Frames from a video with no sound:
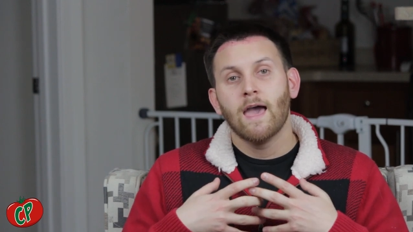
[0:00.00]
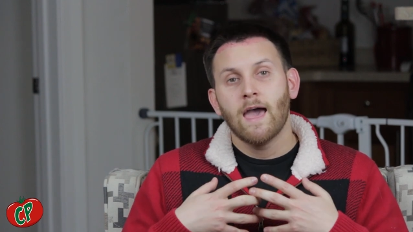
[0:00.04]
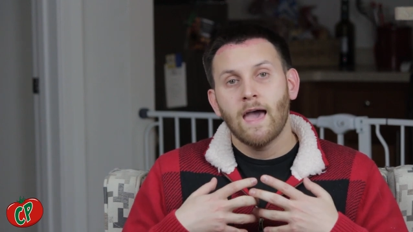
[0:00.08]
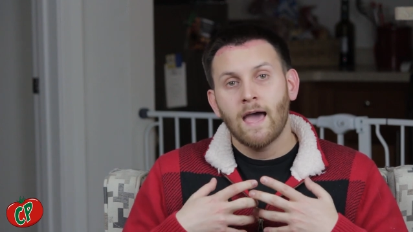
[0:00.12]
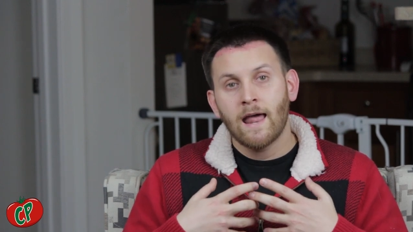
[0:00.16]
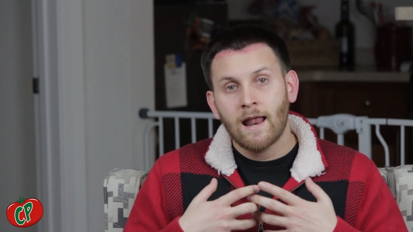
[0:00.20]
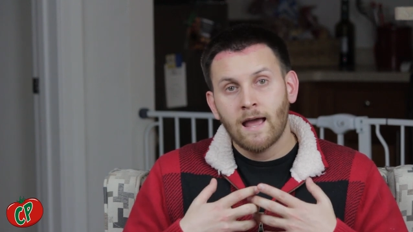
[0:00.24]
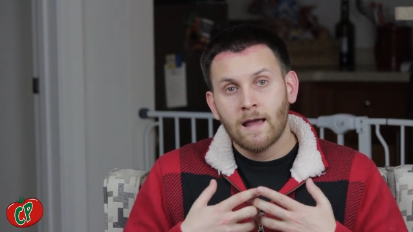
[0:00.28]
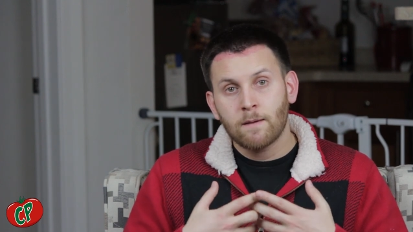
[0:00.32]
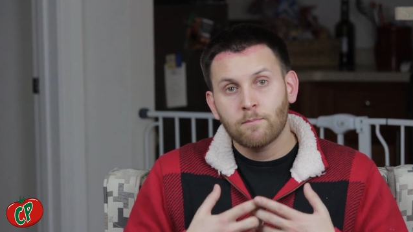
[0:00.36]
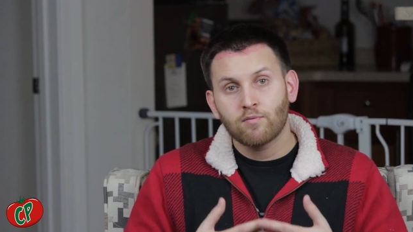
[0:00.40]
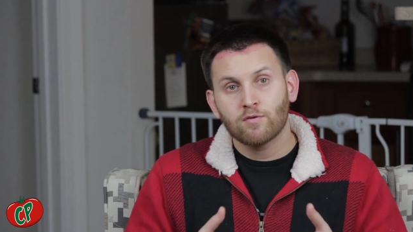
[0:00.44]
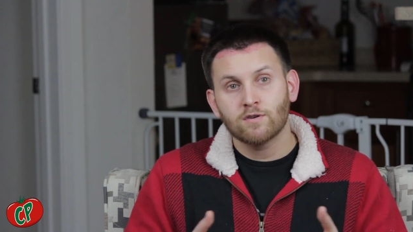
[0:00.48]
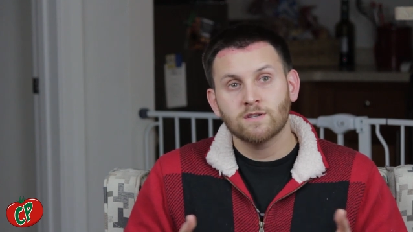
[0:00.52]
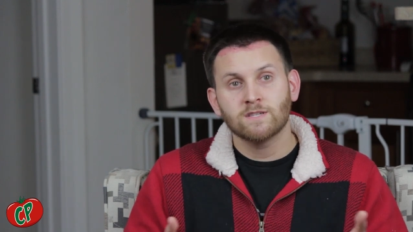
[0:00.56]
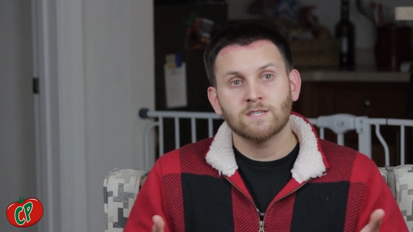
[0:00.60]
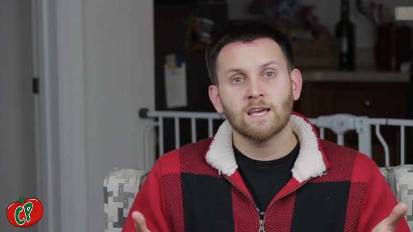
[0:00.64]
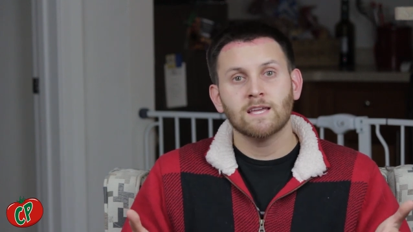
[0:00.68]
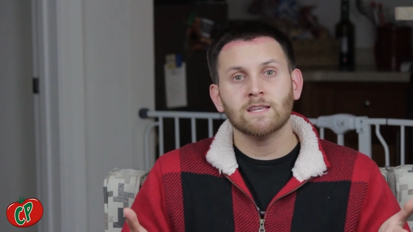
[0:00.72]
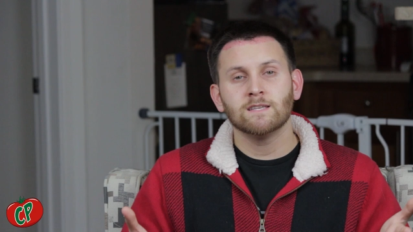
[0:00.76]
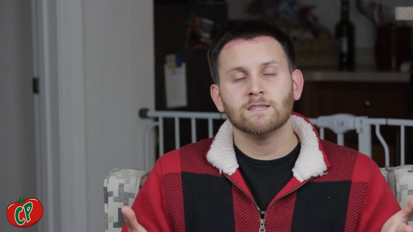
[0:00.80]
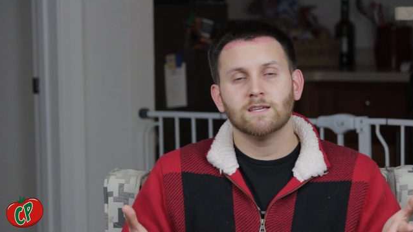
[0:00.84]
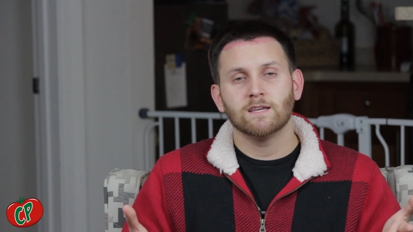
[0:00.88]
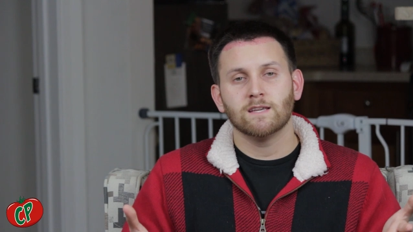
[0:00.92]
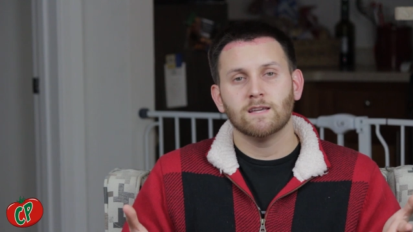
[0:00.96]
and I
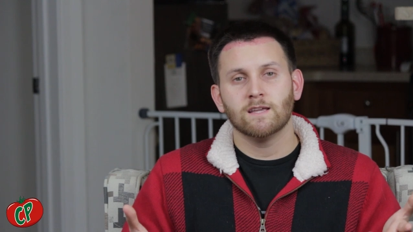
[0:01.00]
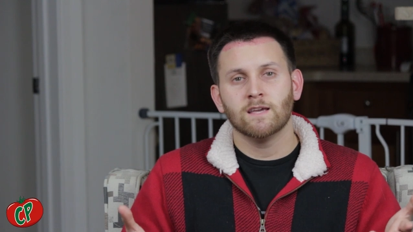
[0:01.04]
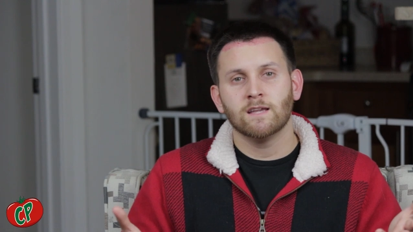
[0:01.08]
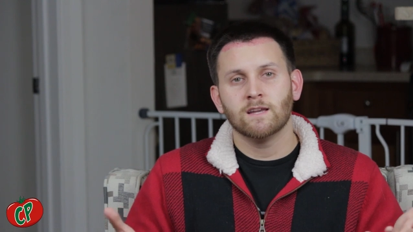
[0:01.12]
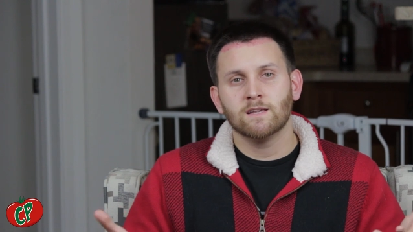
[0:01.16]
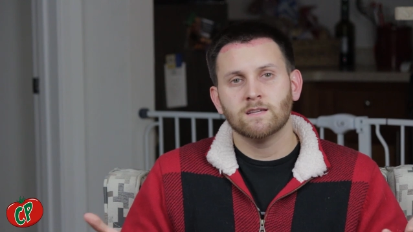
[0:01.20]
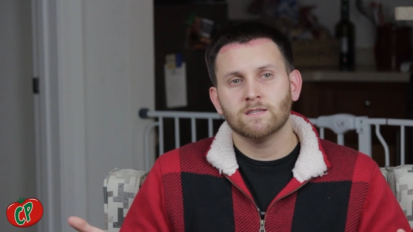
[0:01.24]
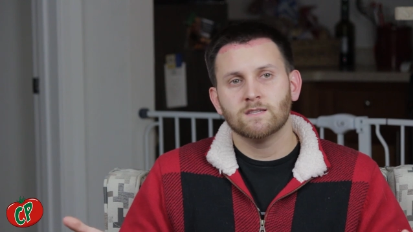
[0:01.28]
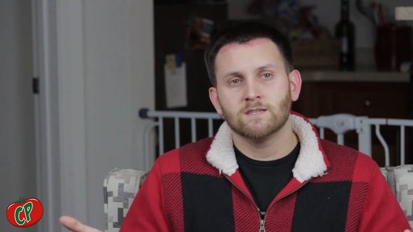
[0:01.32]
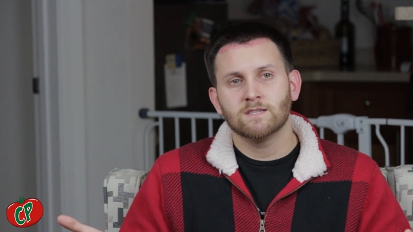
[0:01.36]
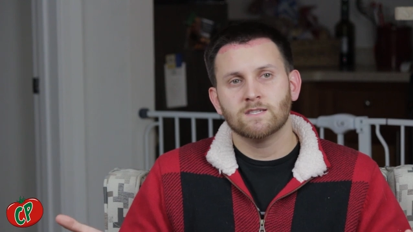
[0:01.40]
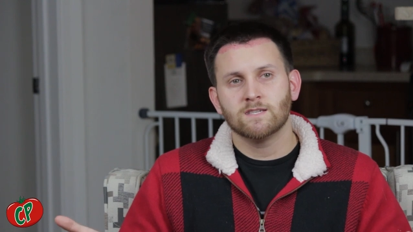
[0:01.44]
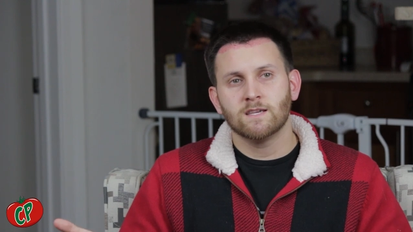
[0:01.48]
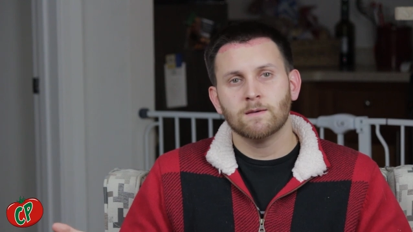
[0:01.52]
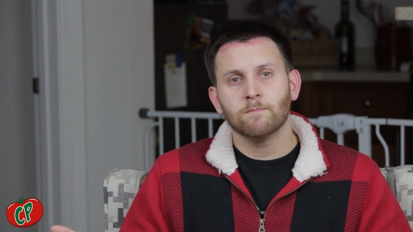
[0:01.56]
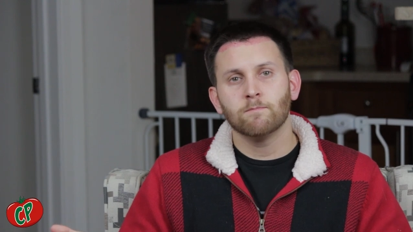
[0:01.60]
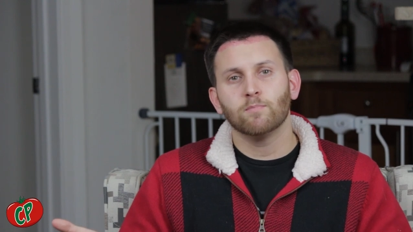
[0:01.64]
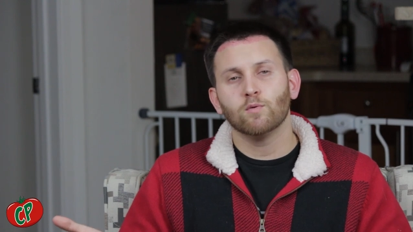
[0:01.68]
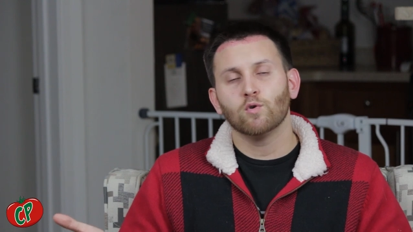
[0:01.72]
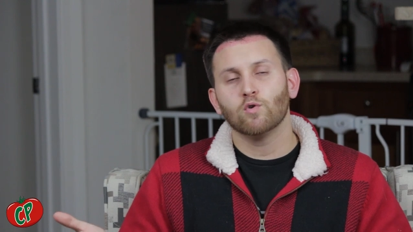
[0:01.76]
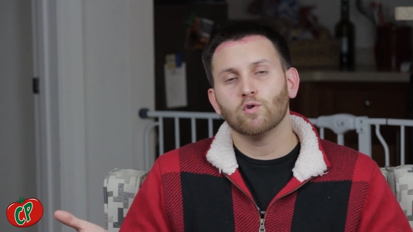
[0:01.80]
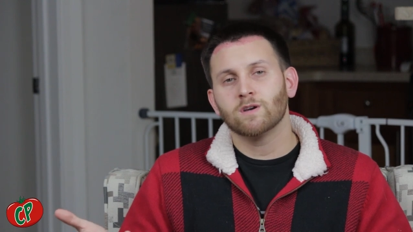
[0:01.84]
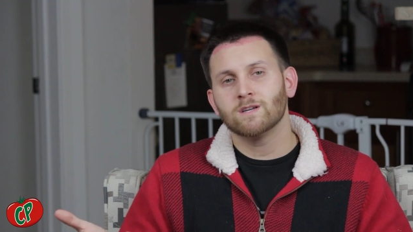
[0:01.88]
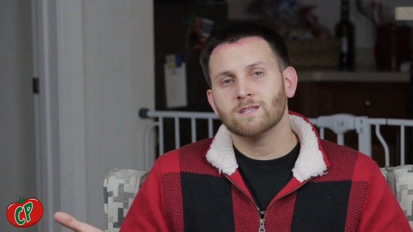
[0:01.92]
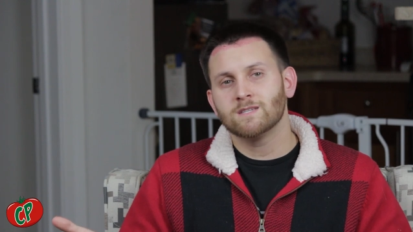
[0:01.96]
present it in a
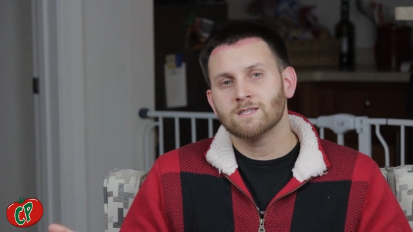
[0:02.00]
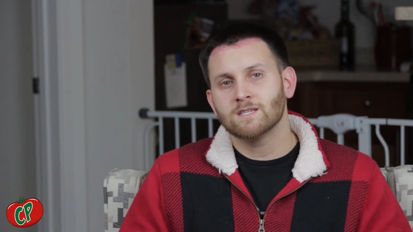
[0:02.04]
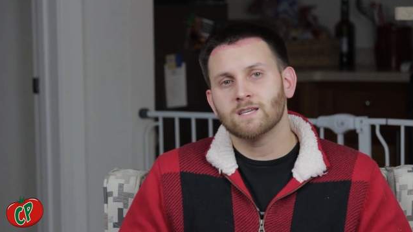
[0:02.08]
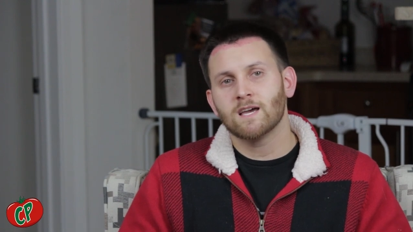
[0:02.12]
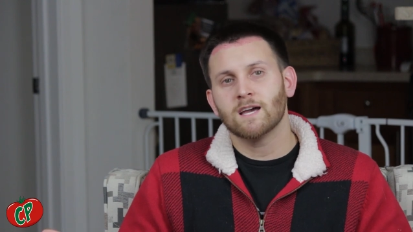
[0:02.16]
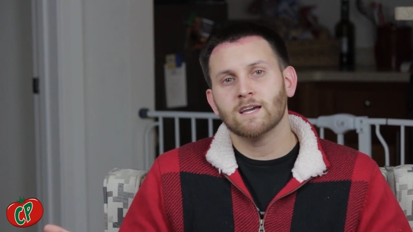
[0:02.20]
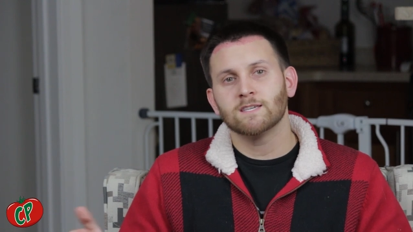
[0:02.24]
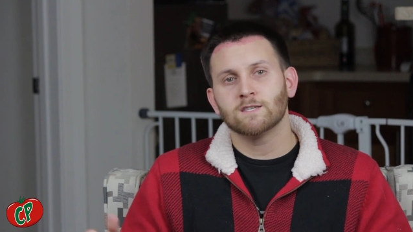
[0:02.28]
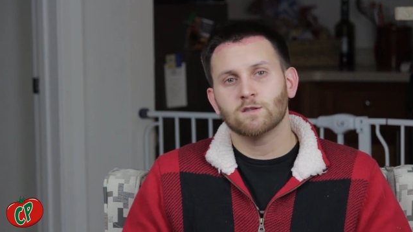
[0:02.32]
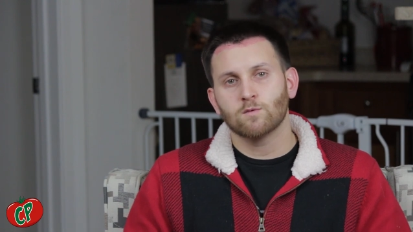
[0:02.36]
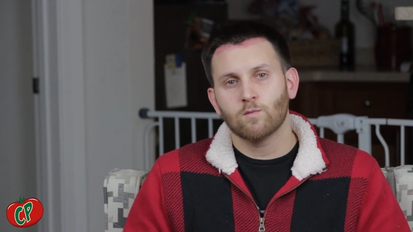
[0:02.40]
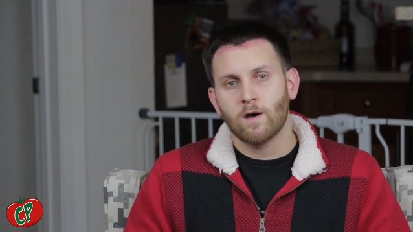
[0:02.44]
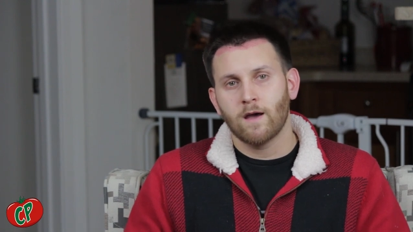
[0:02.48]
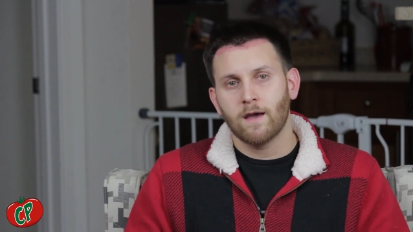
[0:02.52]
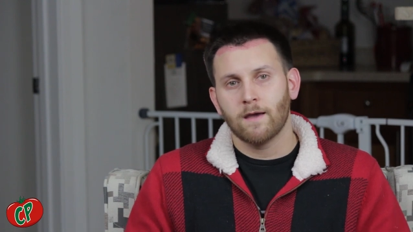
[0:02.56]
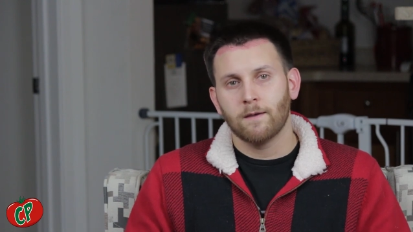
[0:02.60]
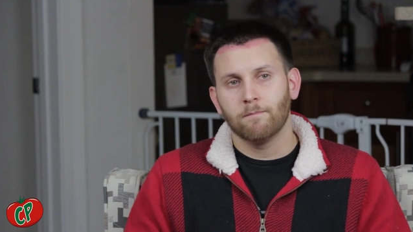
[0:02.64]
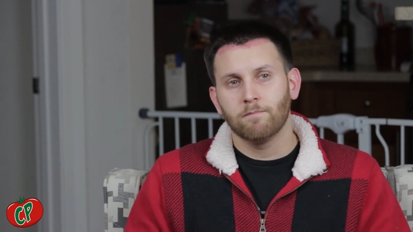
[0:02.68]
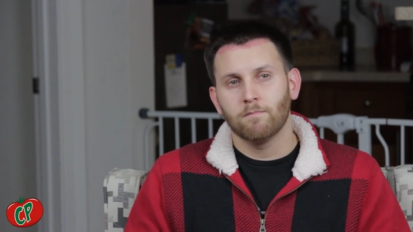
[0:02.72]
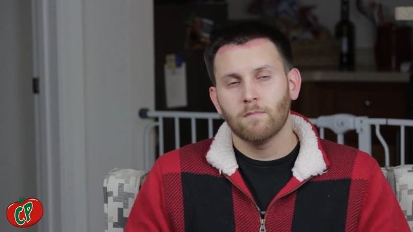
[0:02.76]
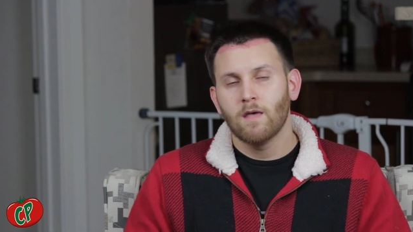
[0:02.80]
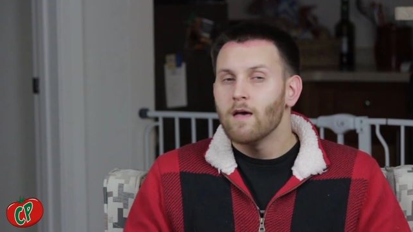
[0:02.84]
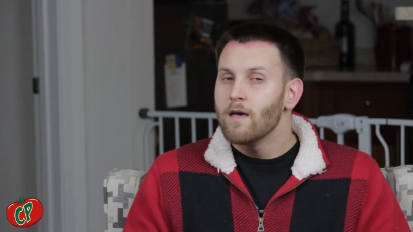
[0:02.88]
simple, concise way.